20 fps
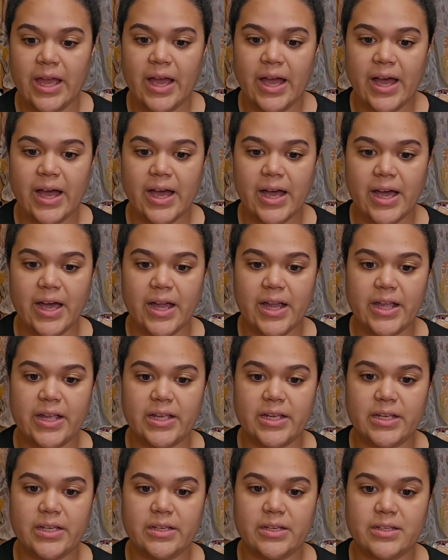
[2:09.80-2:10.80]

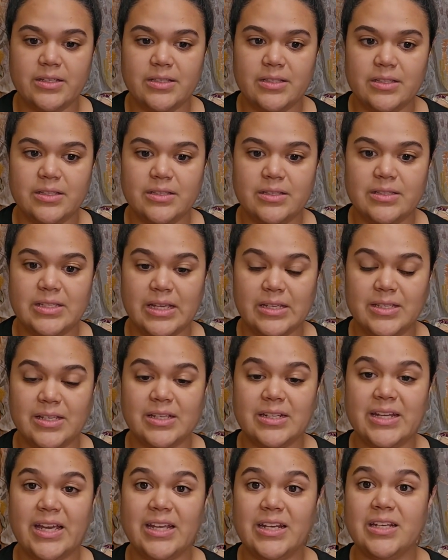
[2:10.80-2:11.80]
I
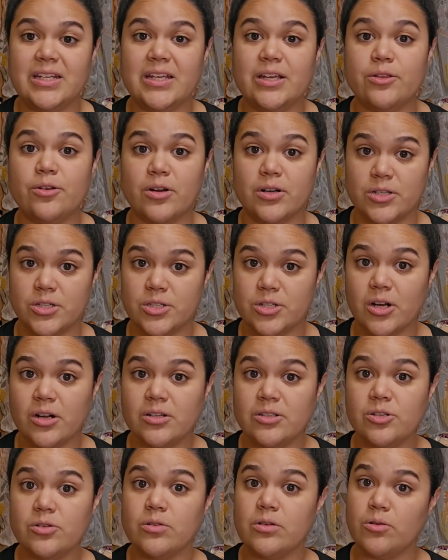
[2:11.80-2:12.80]
designated either a
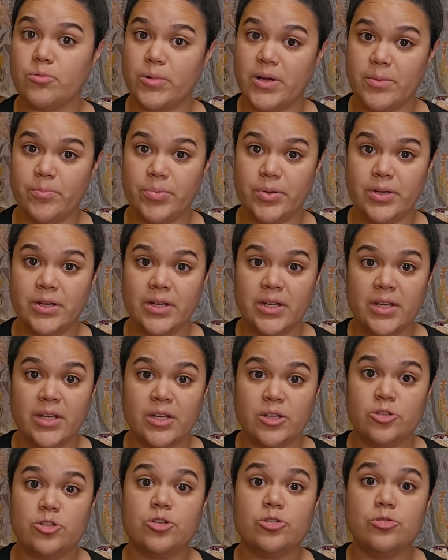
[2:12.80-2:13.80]
start or a whip
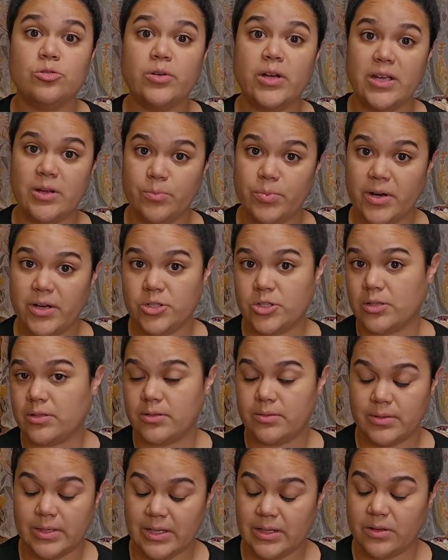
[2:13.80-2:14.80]
to a
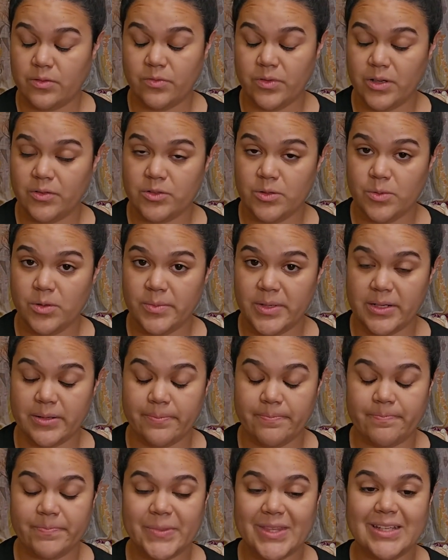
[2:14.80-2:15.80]
project that involved a mermaid.
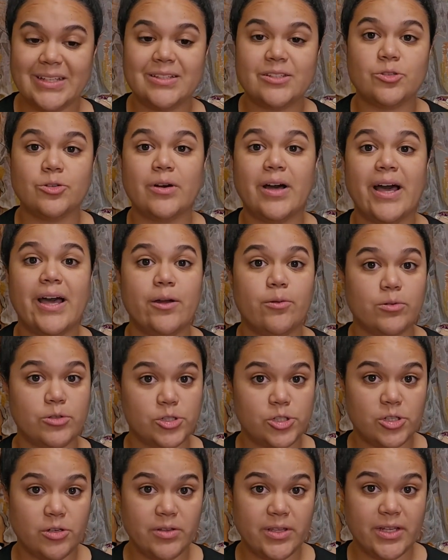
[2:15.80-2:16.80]
So I will
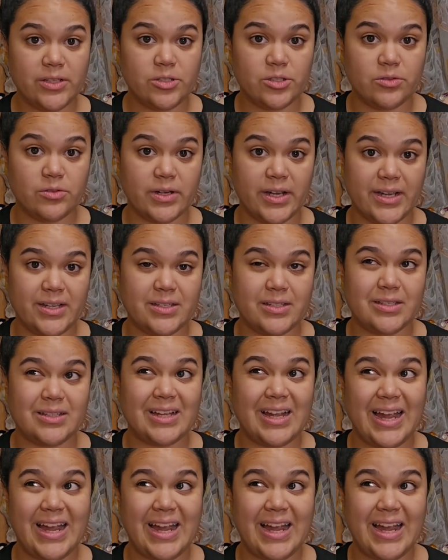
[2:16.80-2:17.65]
show that to you guys.